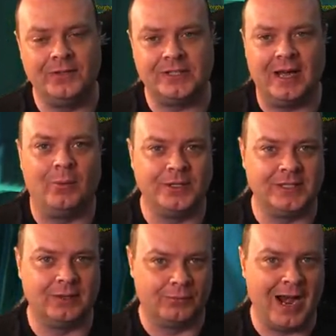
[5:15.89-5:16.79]
Obviously, I
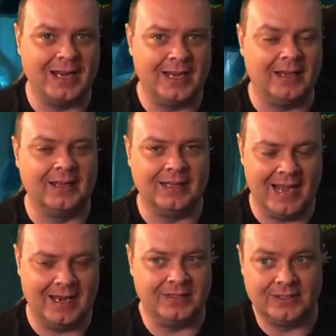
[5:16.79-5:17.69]
wanted the ranking at
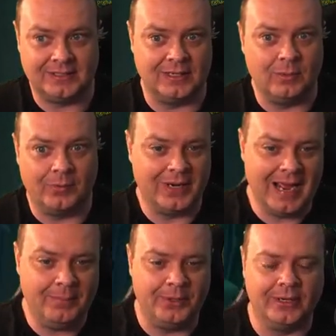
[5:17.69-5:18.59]
the end to see what would
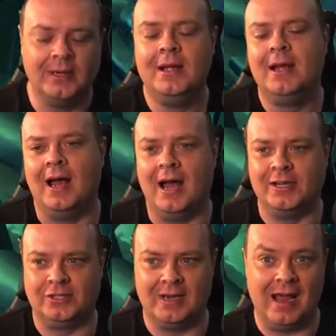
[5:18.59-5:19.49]
happen,
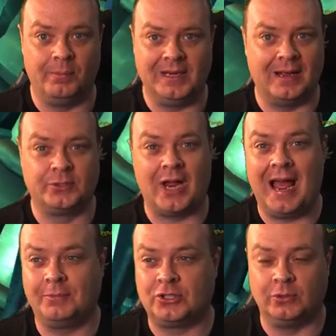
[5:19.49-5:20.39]
uh, to now being able to
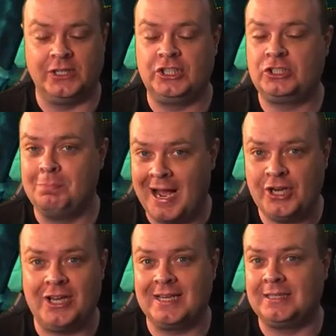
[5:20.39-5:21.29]
absolutely
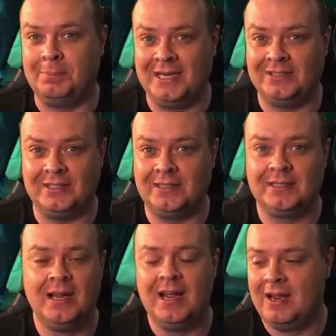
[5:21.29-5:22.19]
smash that to
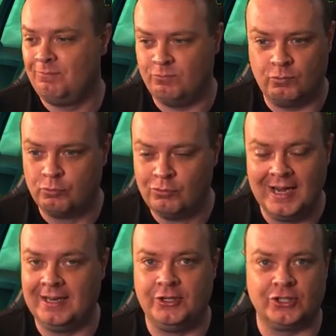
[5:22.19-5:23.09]
pieces.
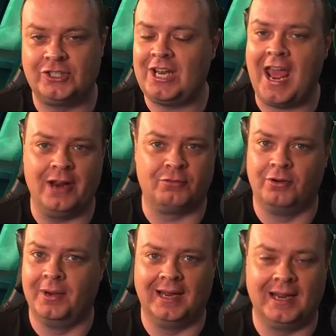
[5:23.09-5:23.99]
Really just tear
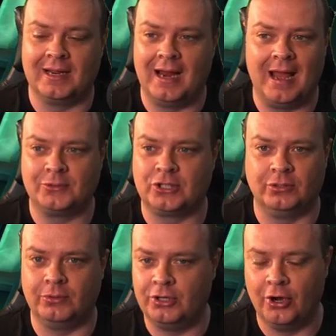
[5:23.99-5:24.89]
through it like an
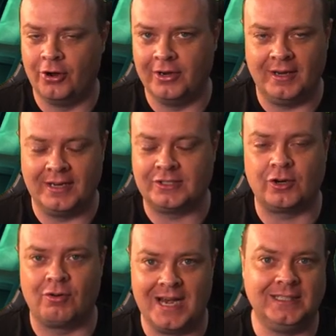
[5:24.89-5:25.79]
absolute gun. It's
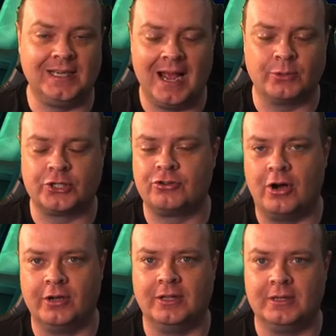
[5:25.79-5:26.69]
crazy how
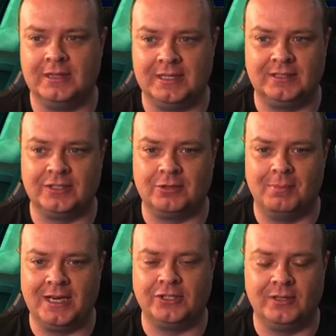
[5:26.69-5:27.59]
strong the, the
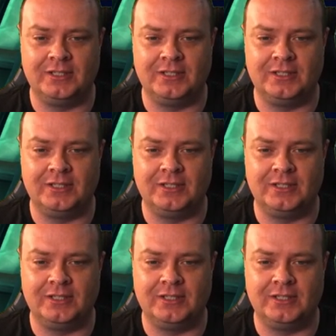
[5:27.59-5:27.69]
system makes you.